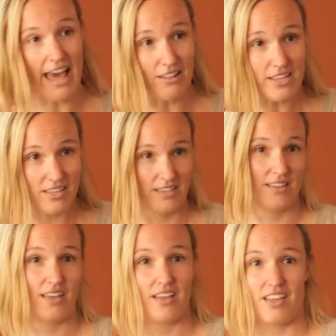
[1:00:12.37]
alley.
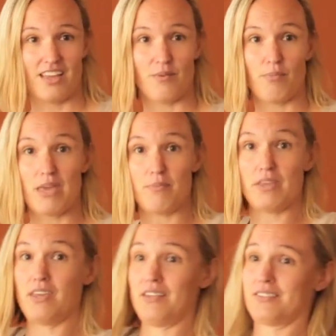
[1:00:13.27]
It may
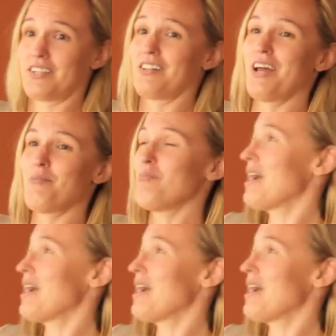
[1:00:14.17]
be to climb